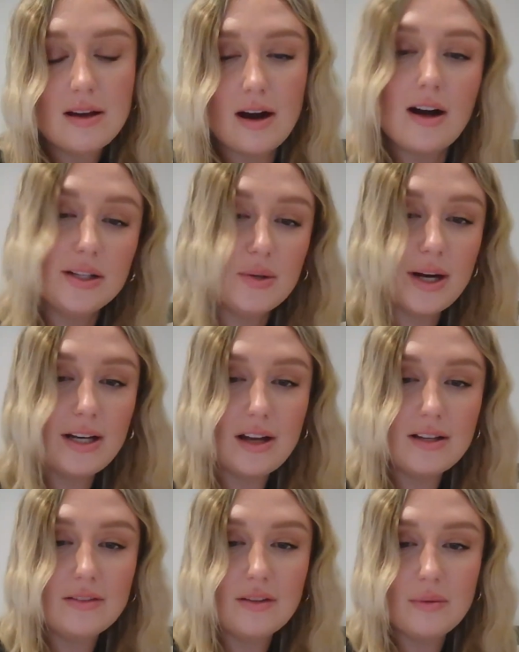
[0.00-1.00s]
quite
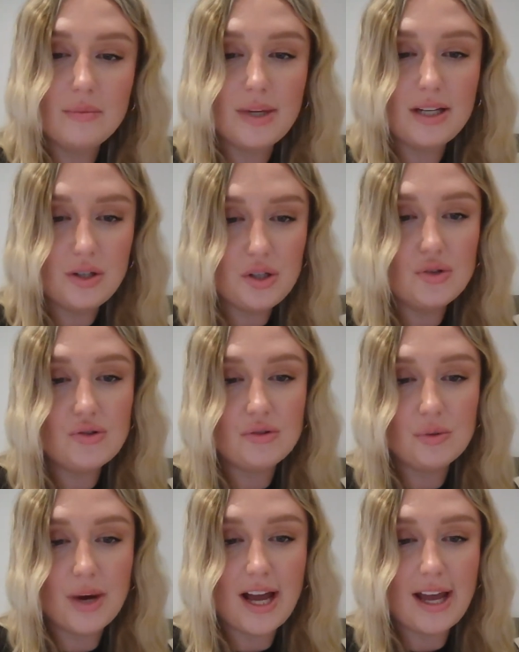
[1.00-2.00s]
like them in a
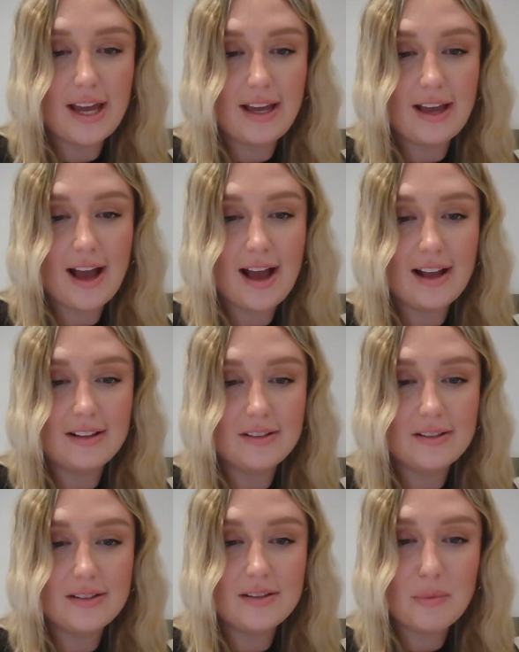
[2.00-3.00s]
neutral way,
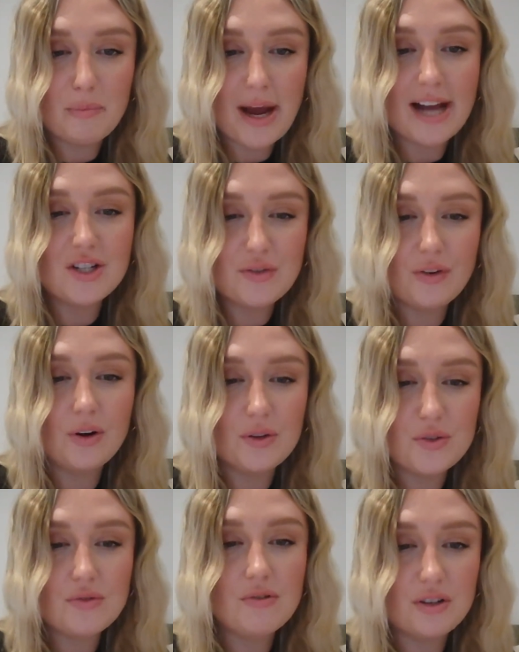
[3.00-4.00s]
and the badge
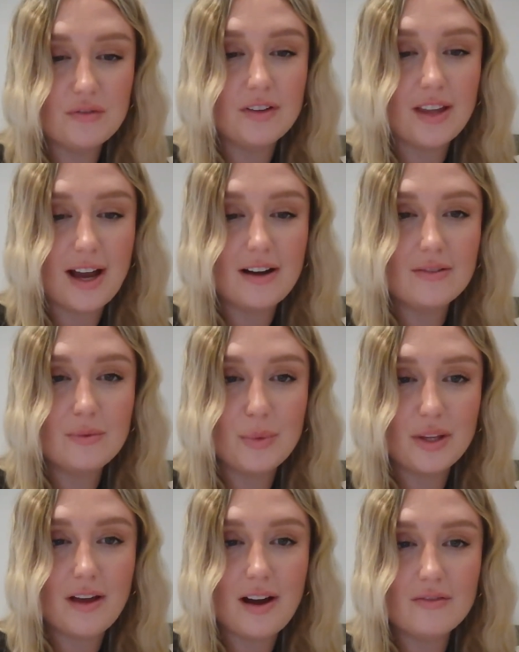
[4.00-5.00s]
follows through
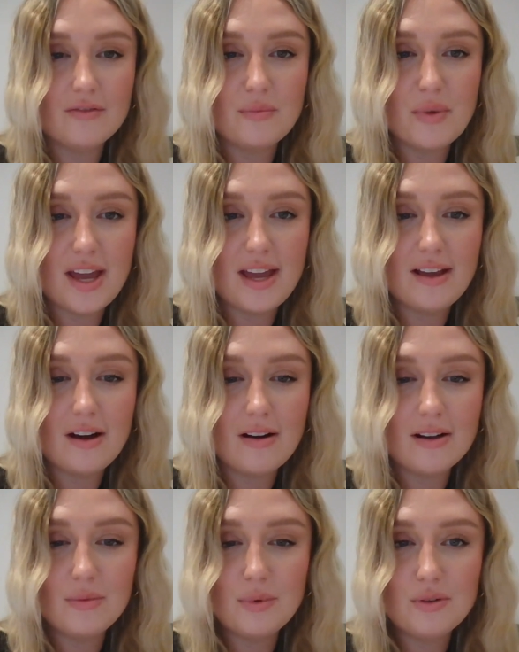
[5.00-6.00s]
with that for me.
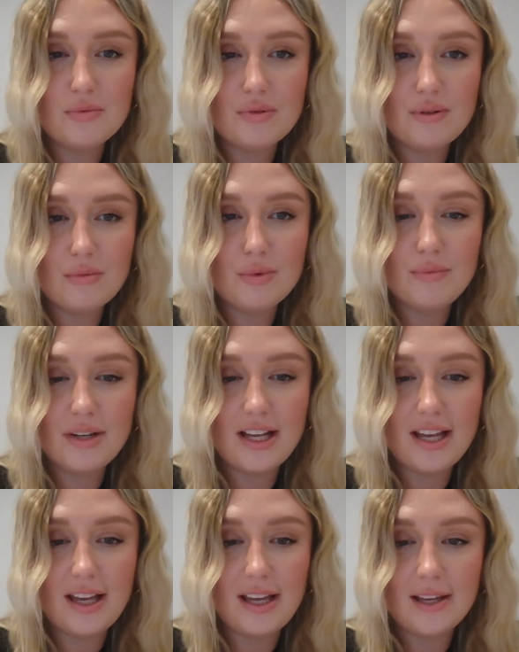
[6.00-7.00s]
I would
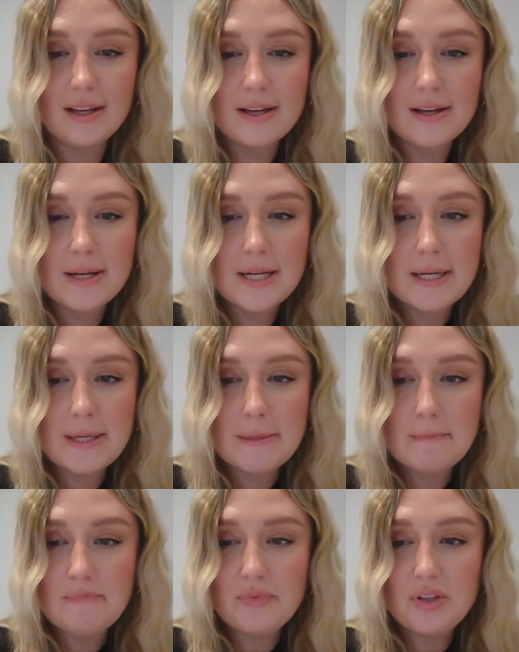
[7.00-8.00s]
probably,
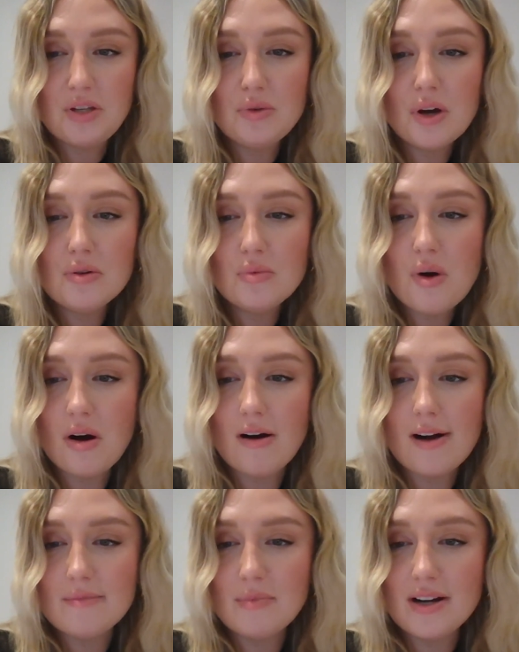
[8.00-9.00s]

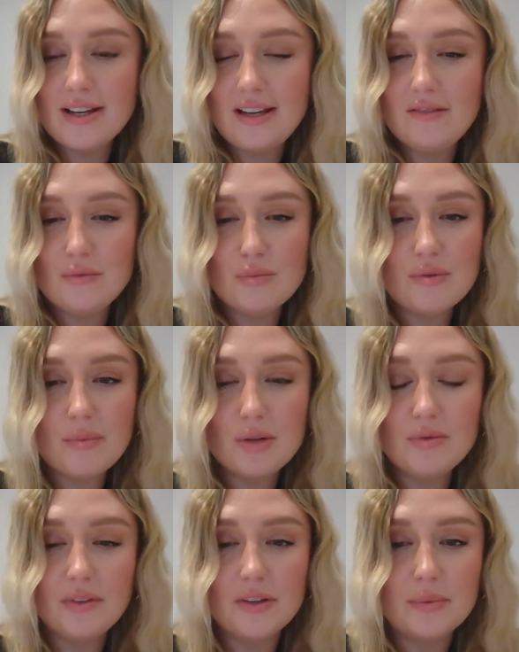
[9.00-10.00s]
I might even
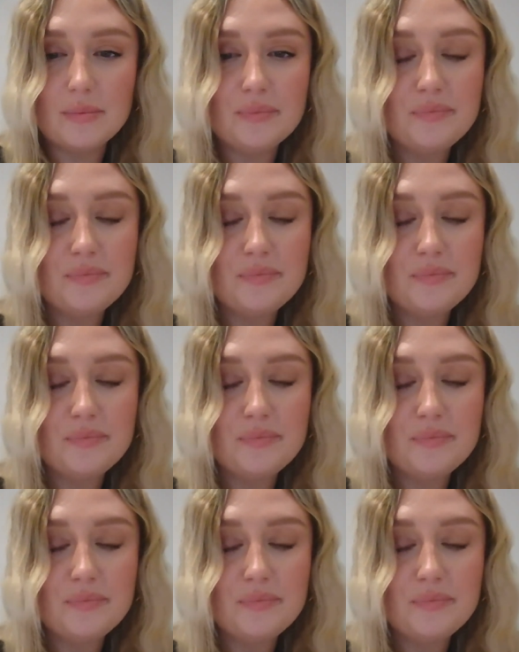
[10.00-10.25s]
promote them.